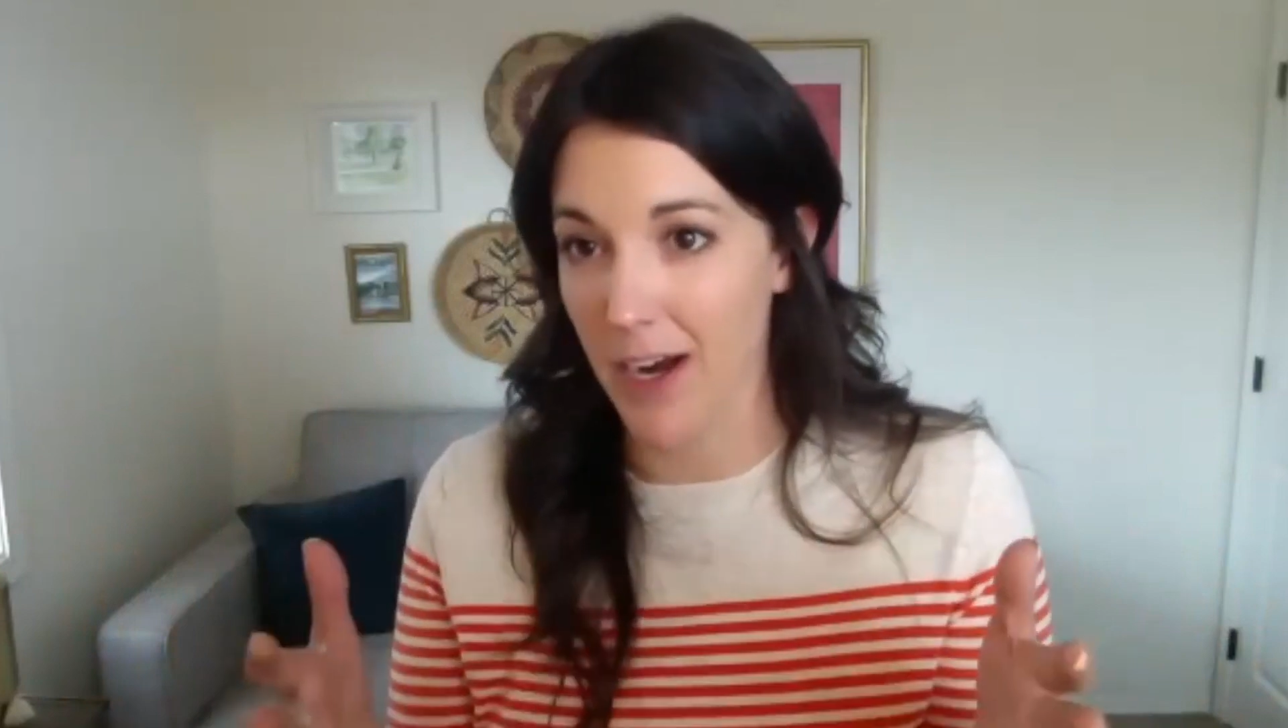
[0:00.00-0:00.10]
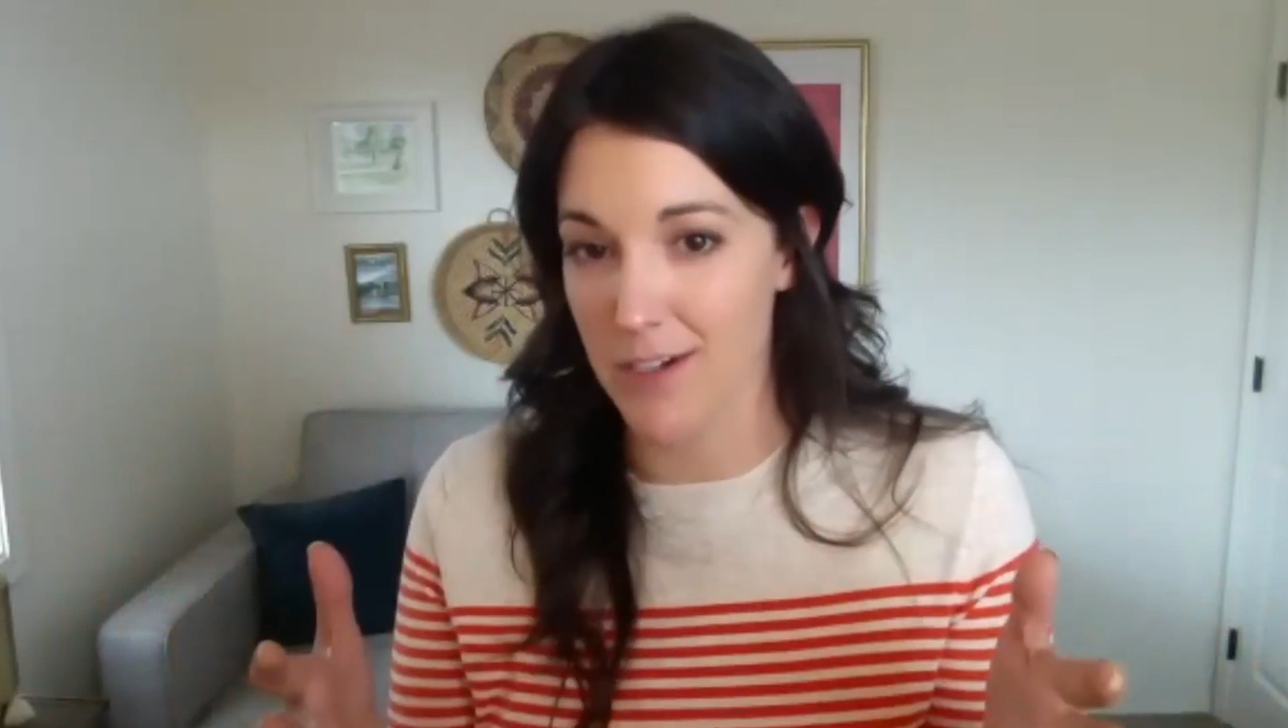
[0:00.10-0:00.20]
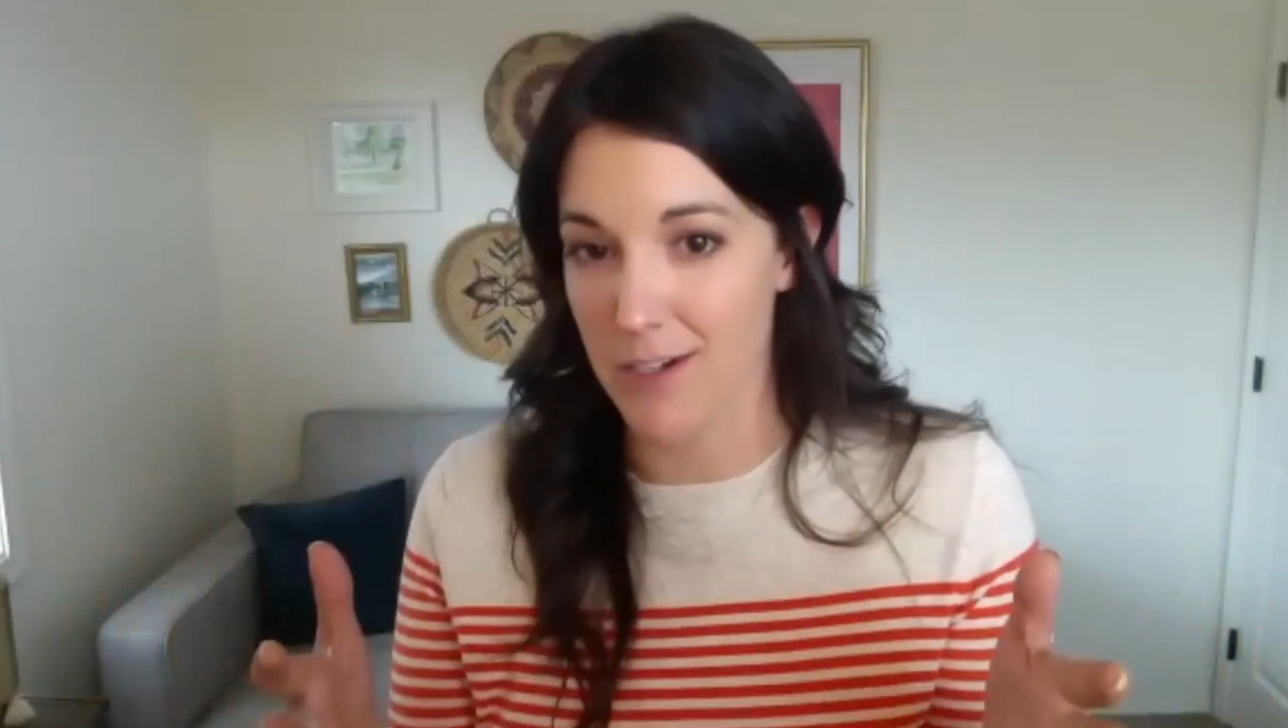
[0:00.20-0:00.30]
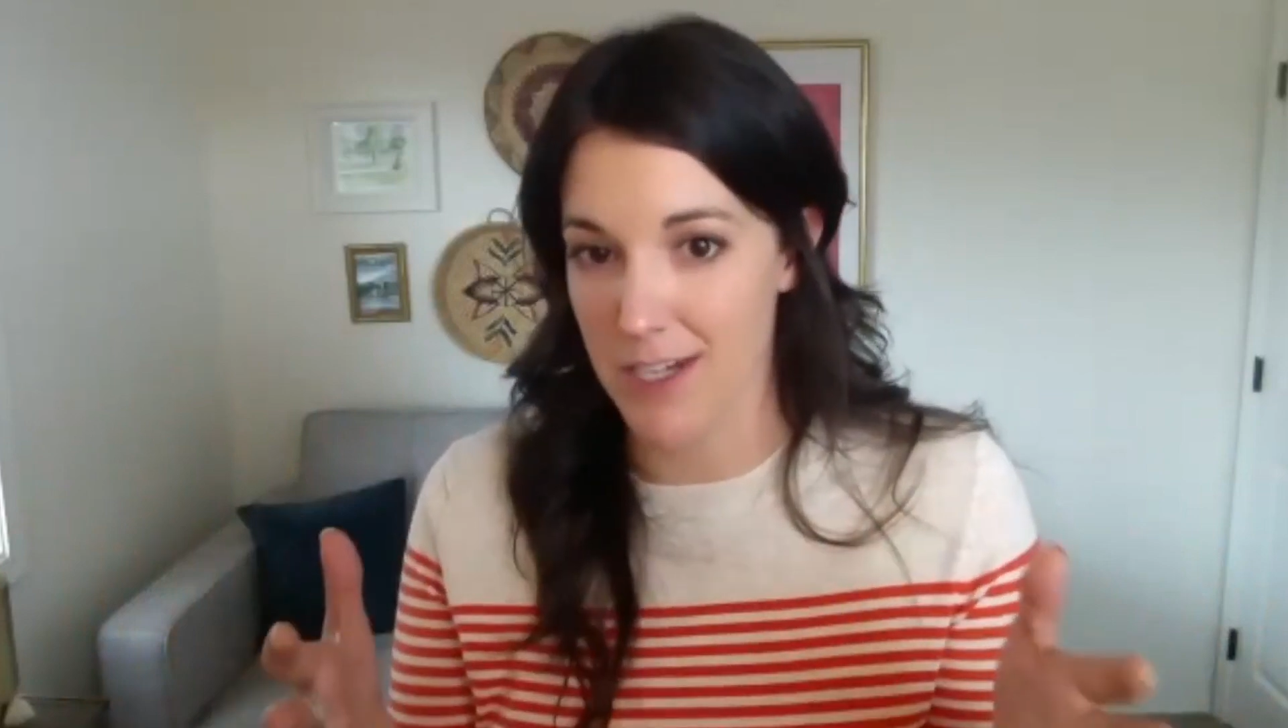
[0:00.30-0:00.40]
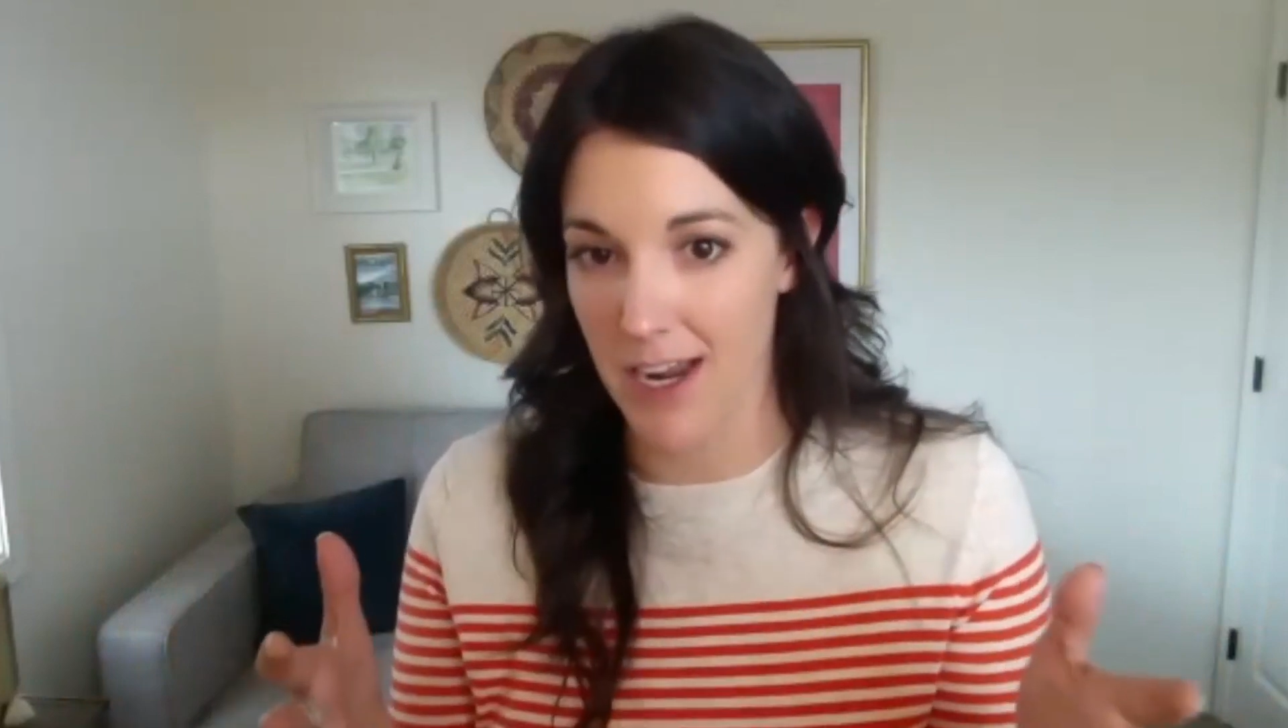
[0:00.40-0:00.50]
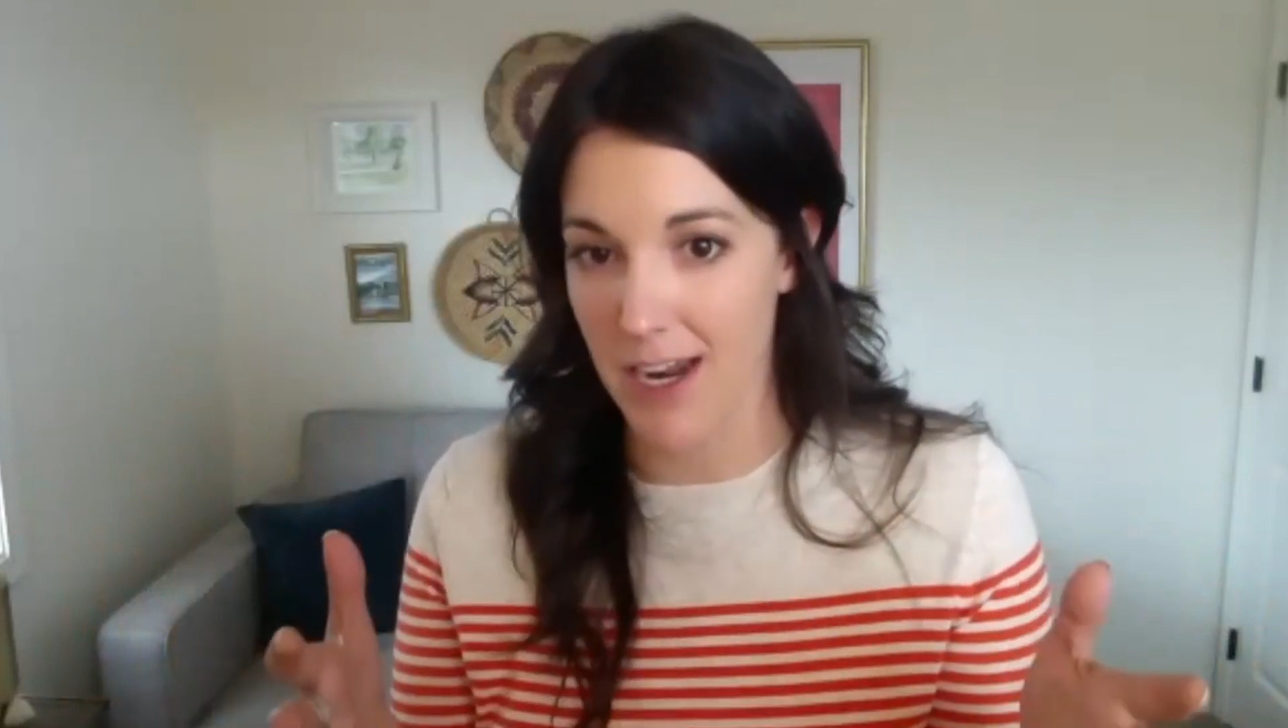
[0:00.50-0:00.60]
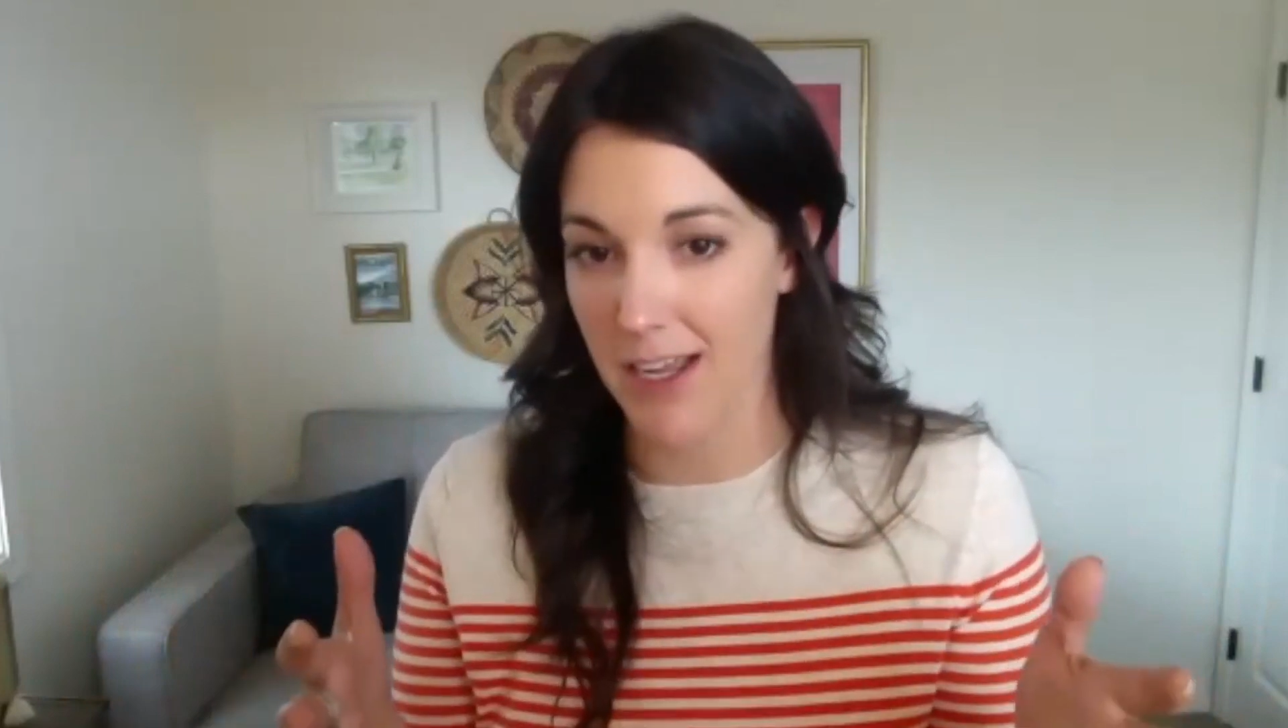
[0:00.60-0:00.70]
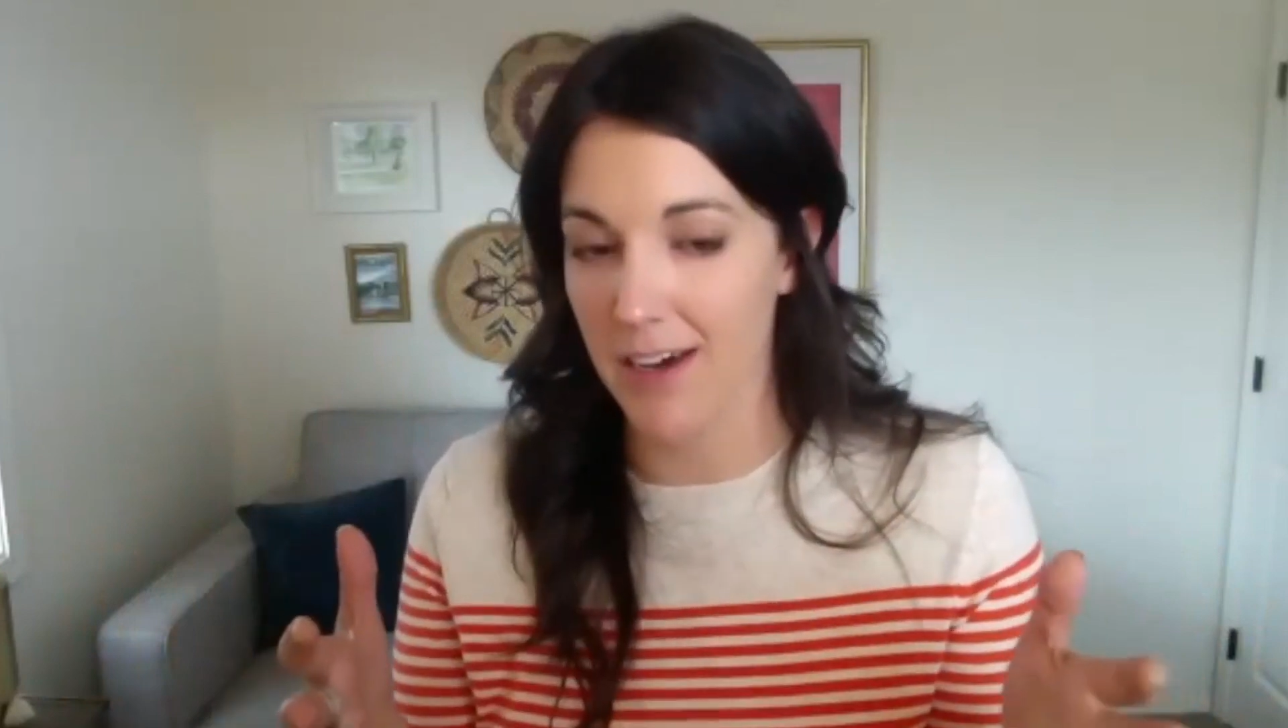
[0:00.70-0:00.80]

understanding